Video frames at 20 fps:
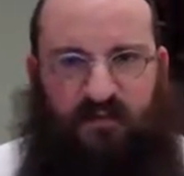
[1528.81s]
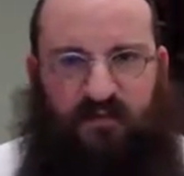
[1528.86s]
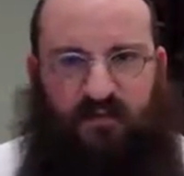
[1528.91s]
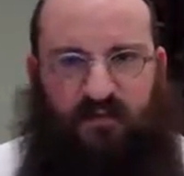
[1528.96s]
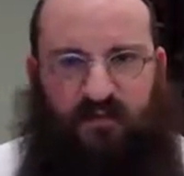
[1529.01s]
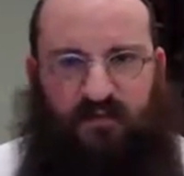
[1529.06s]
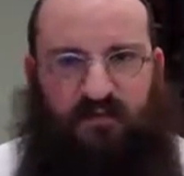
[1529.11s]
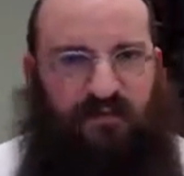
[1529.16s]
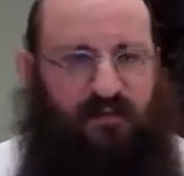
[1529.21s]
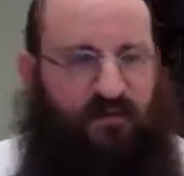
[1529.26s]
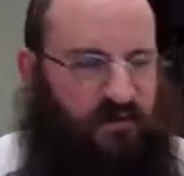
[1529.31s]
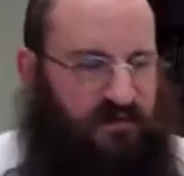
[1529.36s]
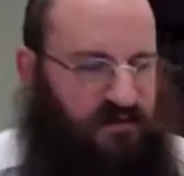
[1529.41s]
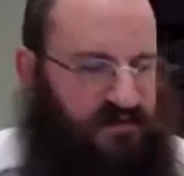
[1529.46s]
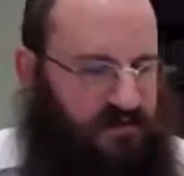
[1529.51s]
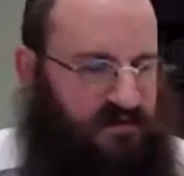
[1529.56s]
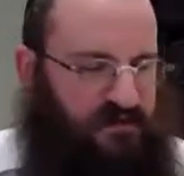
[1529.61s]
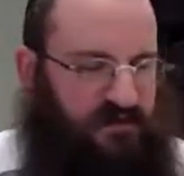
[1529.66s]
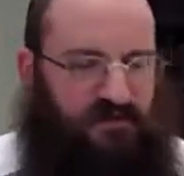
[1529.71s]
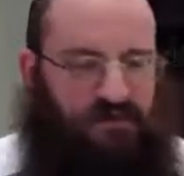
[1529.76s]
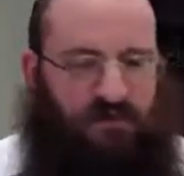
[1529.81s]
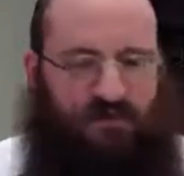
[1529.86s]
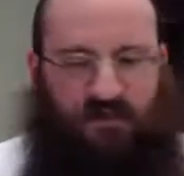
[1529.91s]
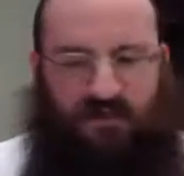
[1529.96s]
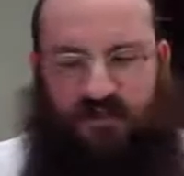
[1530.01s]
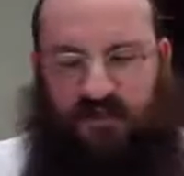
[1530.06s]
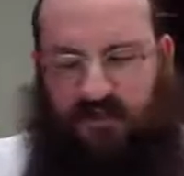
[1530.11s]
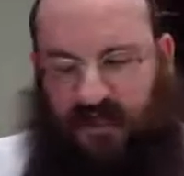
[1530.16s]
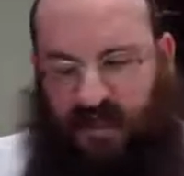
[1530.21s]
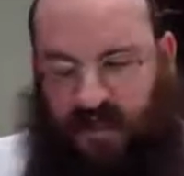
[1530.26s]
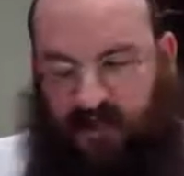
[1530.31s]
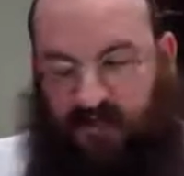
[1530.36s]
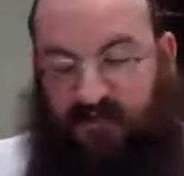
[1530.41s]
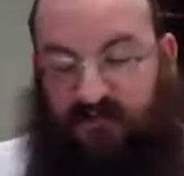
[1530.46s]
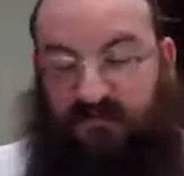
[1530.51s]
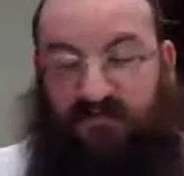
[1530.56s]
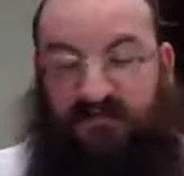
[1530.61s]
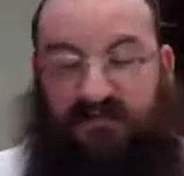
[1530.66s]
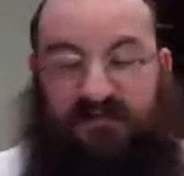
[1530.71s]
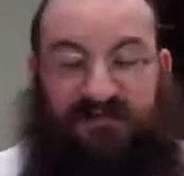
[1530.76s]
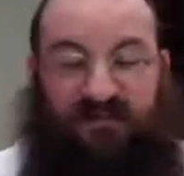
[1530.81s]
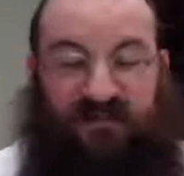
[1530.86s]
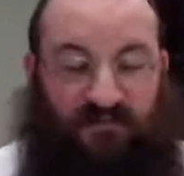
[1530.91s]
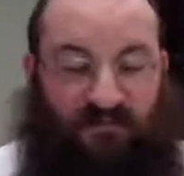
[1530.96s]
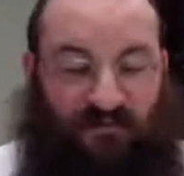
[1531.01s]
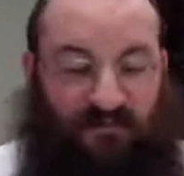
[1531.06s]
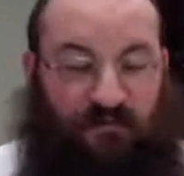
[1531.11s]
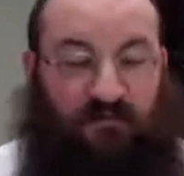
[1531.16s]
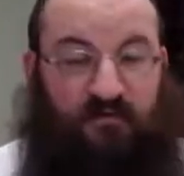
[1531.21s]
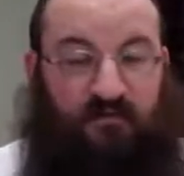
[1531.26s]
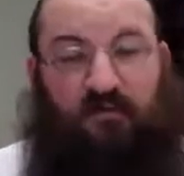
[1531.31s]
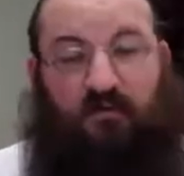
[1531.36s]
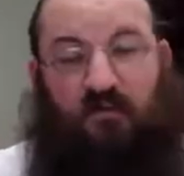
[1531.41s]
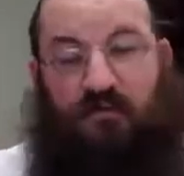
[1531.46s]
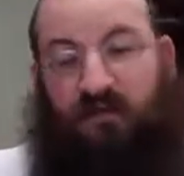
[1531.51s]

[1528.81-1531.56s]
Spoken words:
that the person should not suffer